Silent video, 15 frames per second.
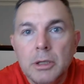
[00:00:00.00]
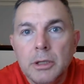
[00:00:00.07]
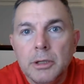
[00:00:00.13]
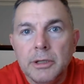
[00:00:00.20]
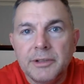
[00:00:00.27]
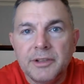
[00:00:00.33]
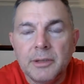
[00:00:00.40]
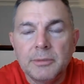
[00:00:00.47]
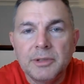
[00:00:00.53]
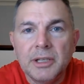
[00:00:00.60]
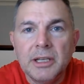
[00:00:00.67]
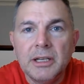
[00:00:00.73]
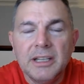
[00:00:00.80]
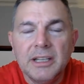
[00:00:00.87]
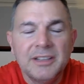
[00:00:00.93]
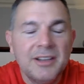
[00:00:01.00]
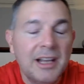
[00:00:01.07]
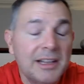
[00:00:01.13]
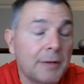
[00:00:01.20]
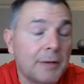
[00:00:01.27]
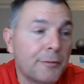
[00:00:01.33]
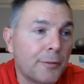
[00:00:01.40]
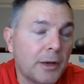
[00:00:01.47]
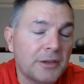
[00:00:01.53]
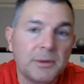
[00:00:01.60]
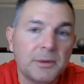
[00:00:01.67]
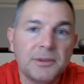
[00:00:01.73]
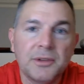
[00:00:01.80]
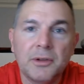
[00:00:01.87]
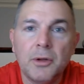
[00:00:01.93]
You see what I'm saying? It's not that
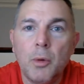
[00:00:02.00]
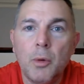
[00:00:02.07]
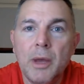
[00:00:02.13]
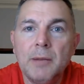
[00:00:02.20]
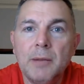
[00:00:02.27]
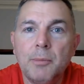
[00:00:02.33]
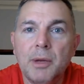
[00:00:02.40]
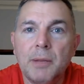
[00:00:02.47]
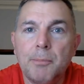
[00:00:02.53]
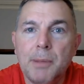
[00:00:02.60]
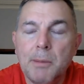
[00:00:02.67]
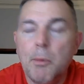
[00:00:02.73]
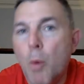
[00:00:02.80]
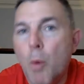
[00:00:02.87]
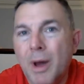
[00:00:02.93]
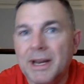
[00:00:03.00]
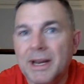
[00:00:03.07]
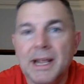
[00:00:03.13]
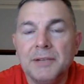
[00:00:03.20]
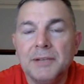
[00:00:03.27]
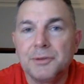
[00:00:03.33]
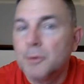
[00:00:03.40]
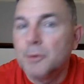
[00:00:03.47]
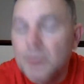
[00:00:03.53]
frustrates no end, but people want an answer.